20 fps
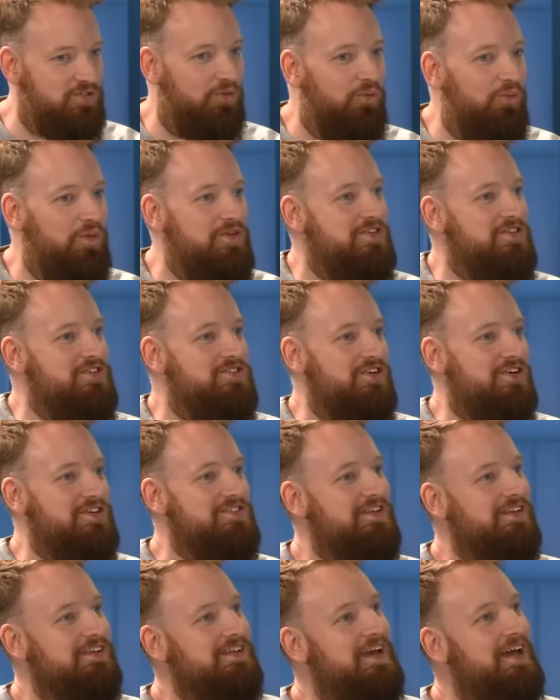always
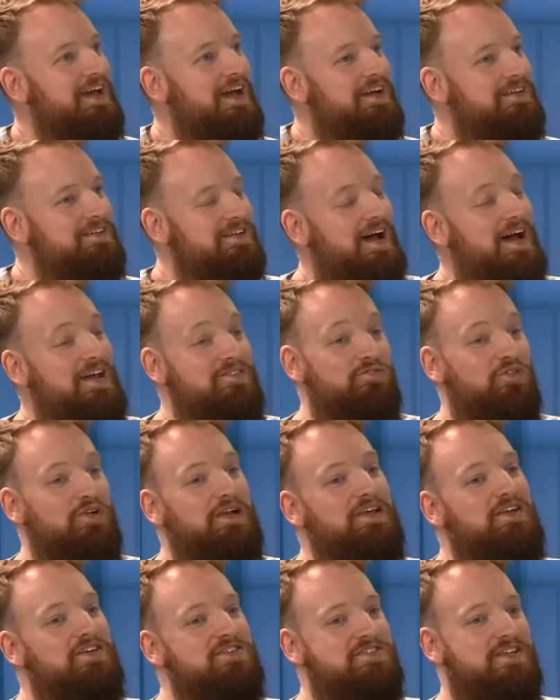interesting, yeah. And I hadn't
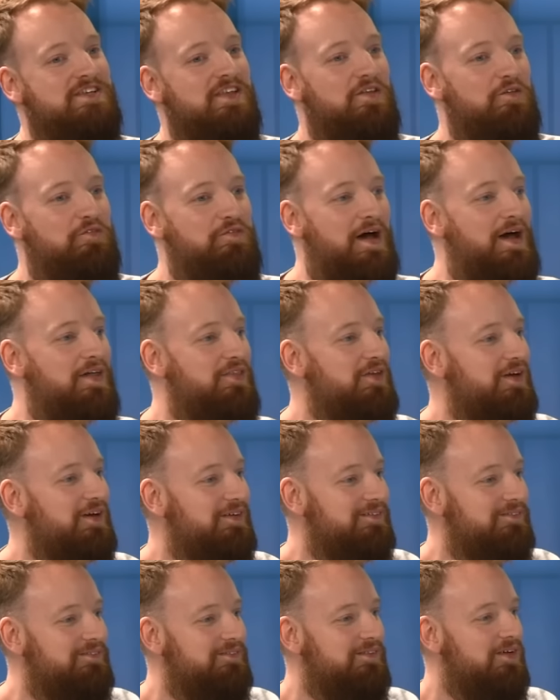really considered the fact
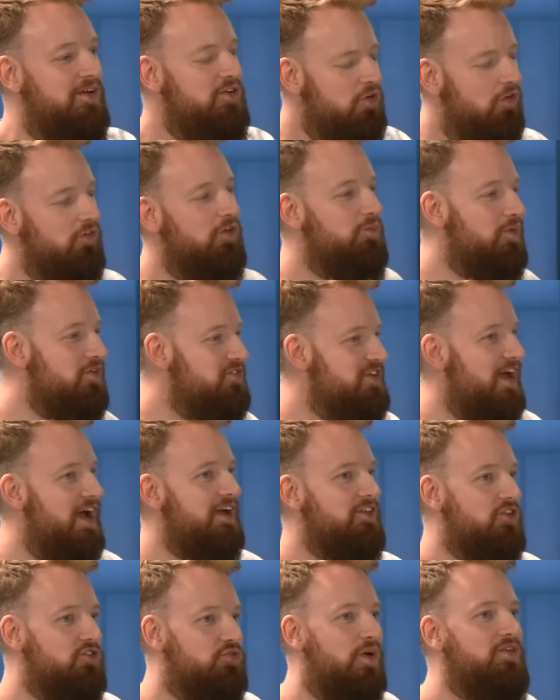that, not that we're
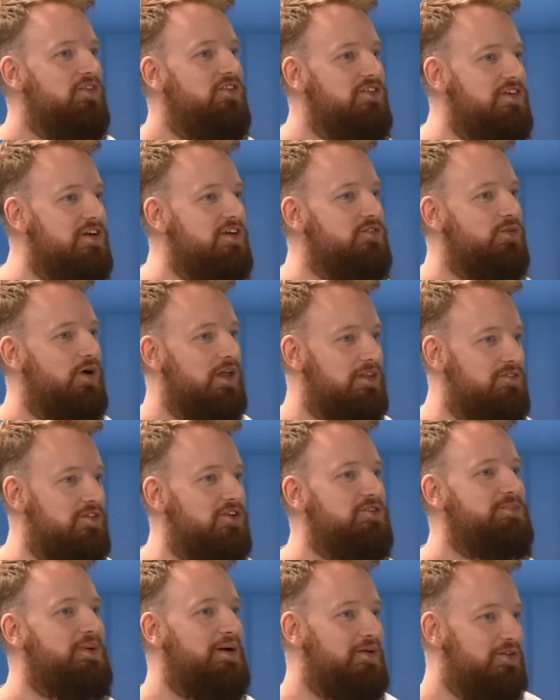saying that 20 years worth of
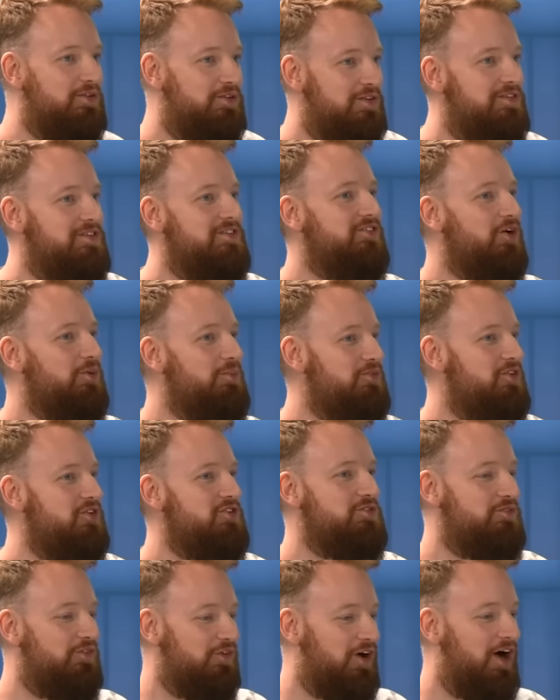experience in this
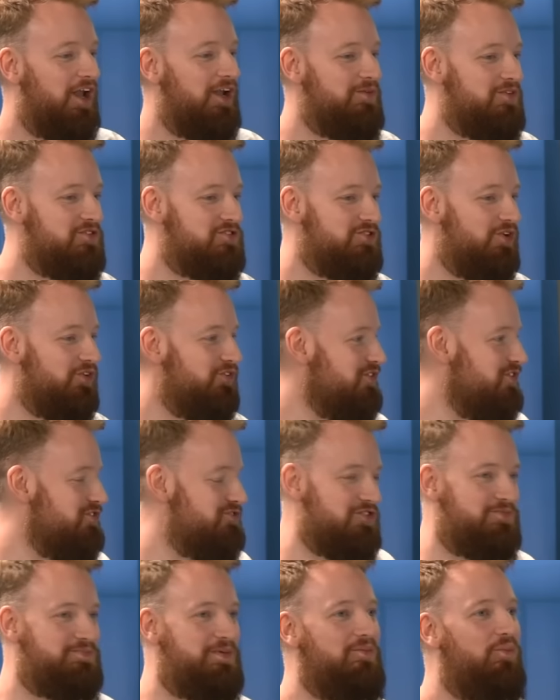competition for Carlo Ancelotti has
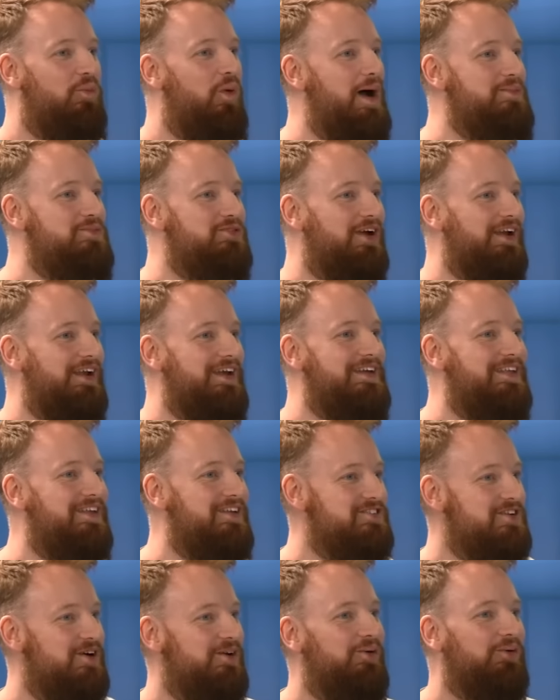just been wiped clean and
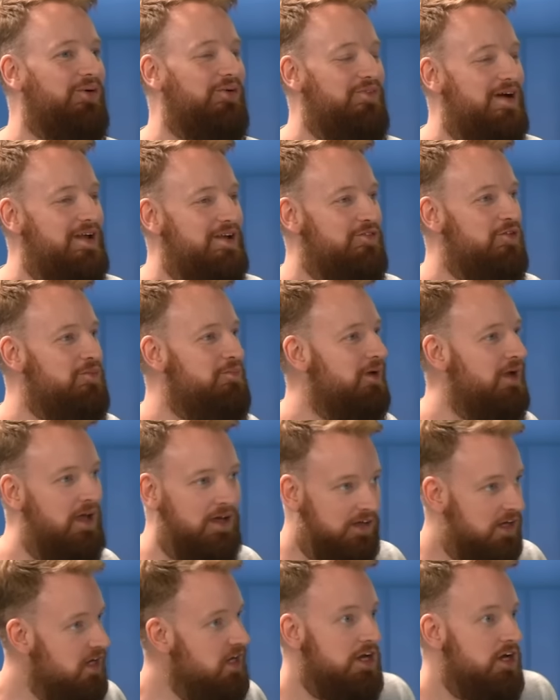is no longer relevant, but
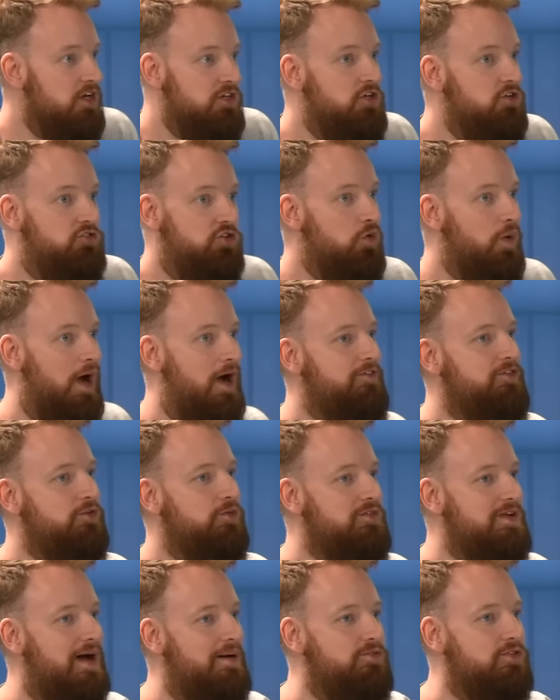like, you do have to
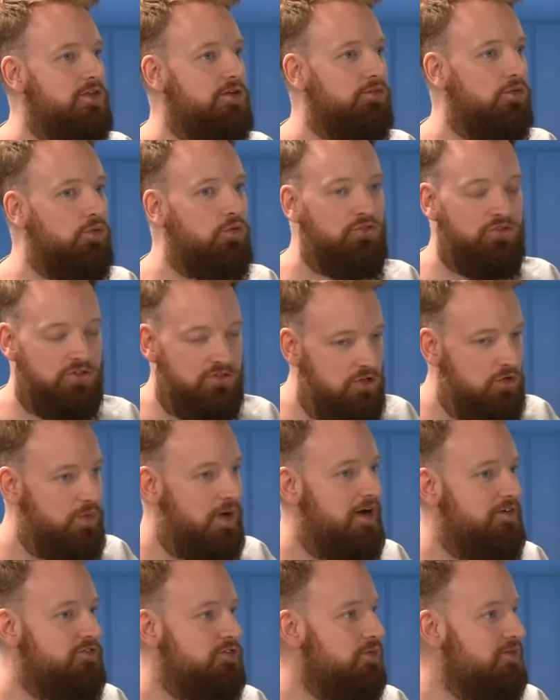adapt to the rules, you do
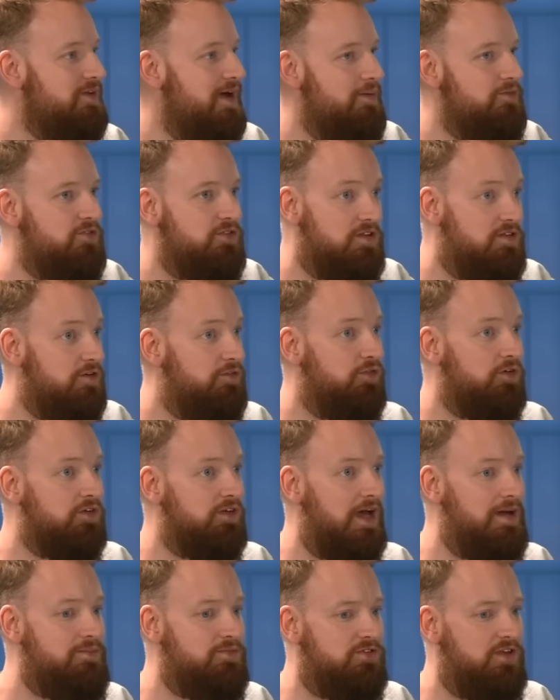have to adapt to the different
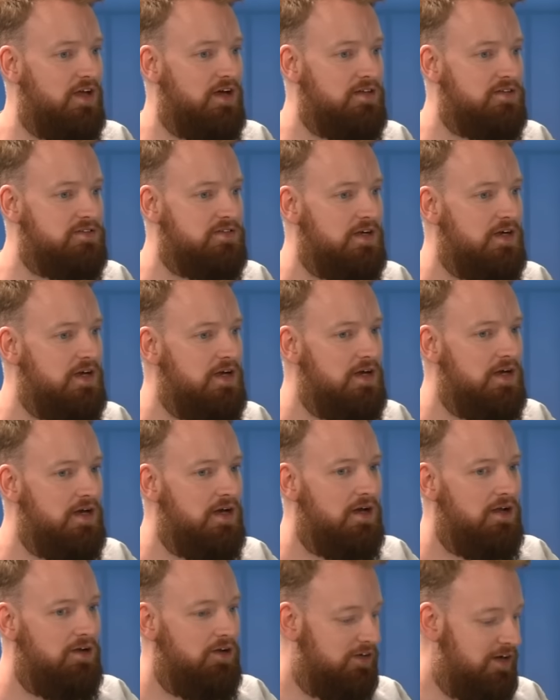game states.
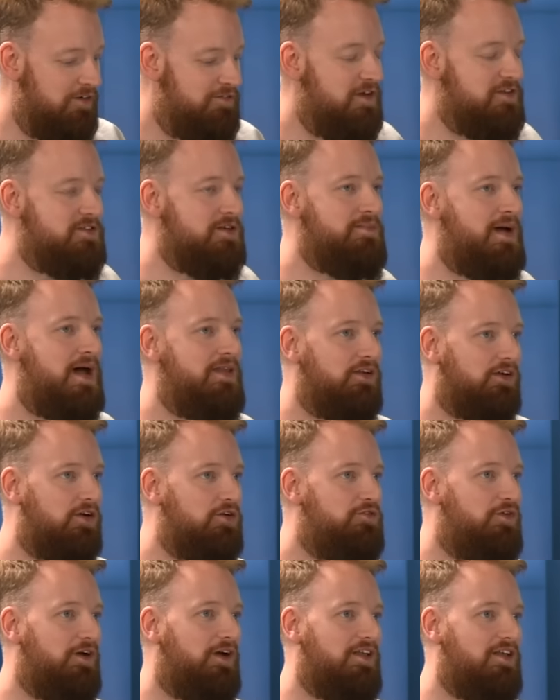Look, if there's a man that can
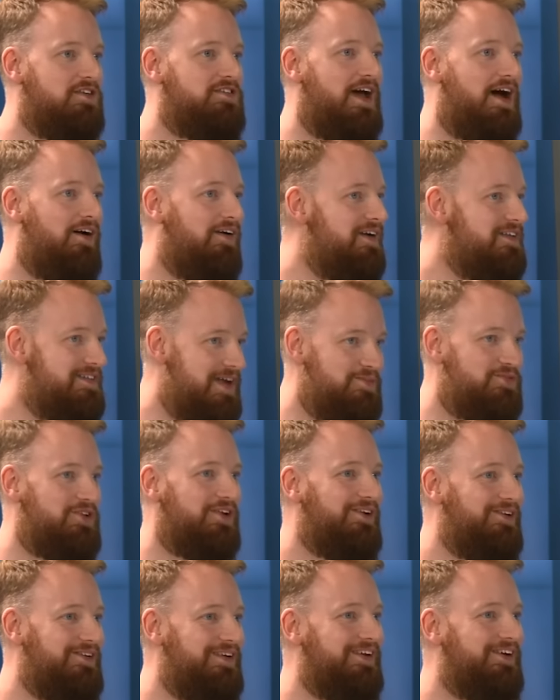figure this out, it's
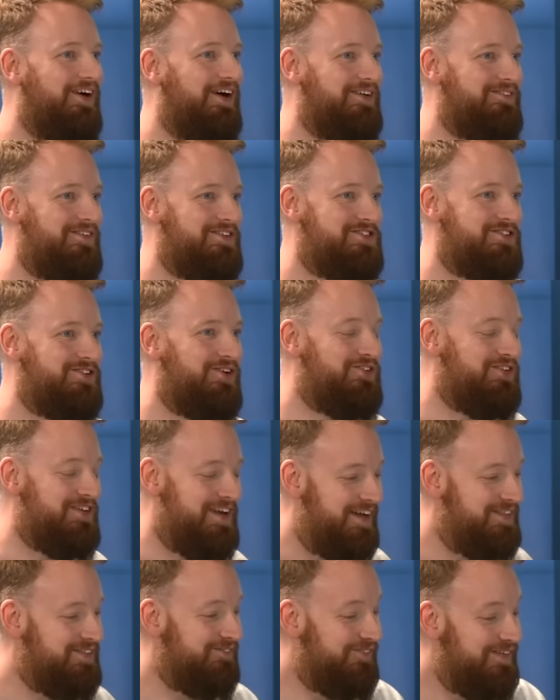absolutely Carlo Ancelotti. Mm.
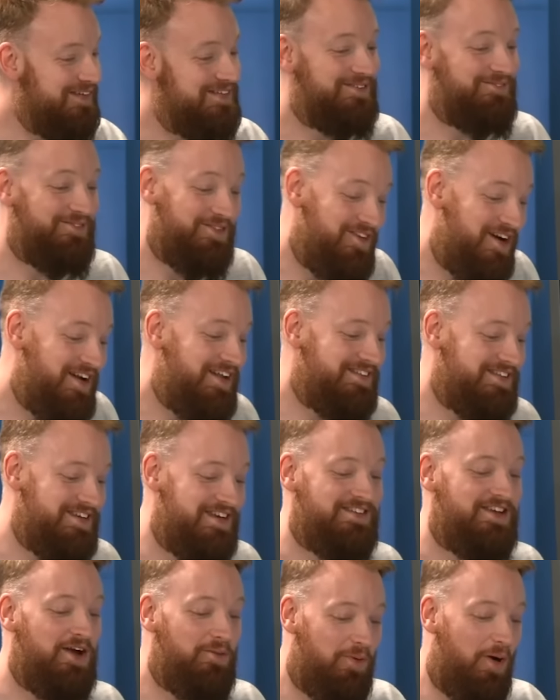And the reality
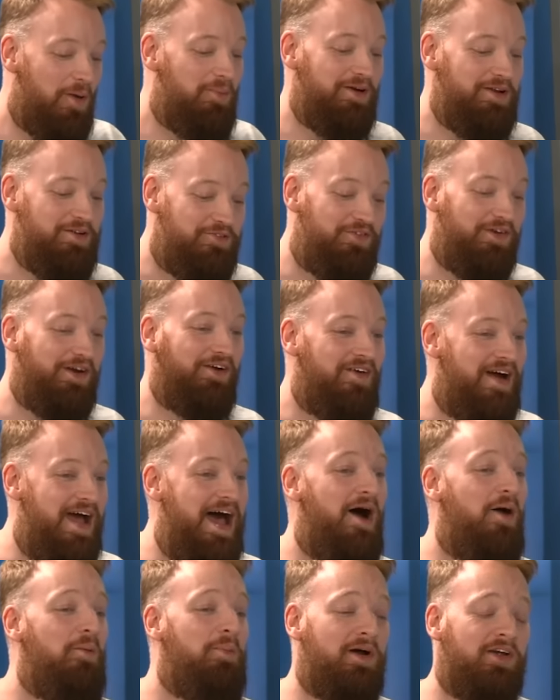is he'll probably figure it
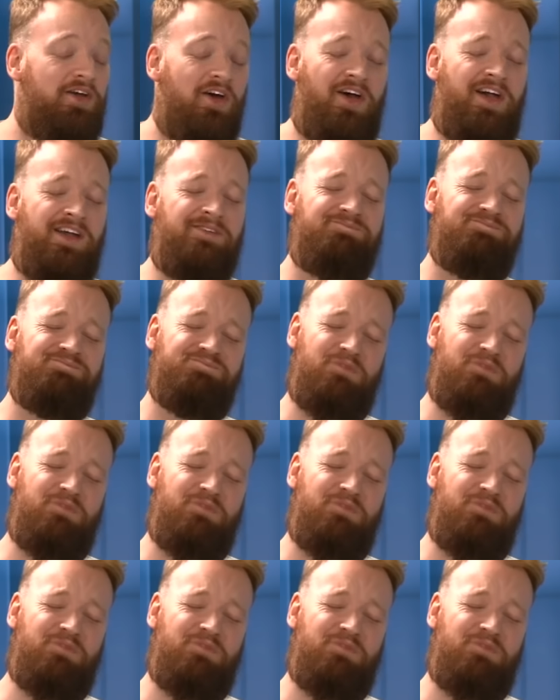out by going,